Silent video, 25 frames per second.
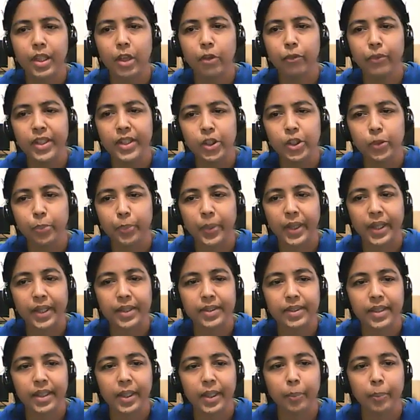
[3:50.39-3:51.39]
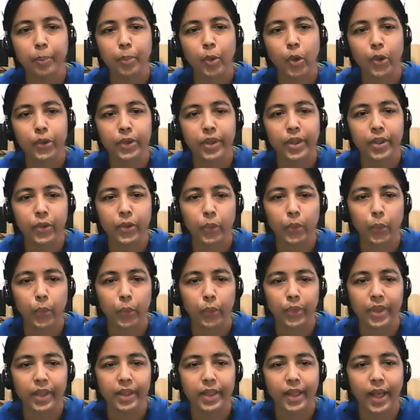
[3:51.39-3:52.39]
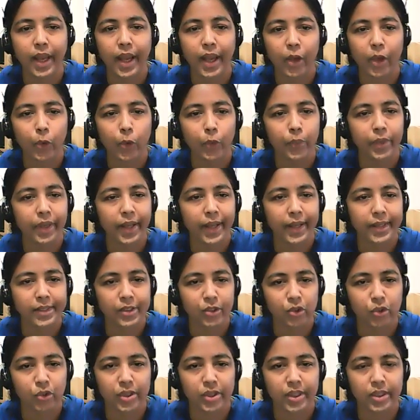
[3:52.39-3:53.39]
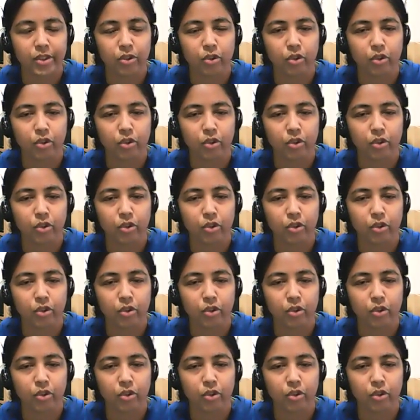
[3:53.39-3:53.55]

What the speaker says: which plays an important role in ion exchange.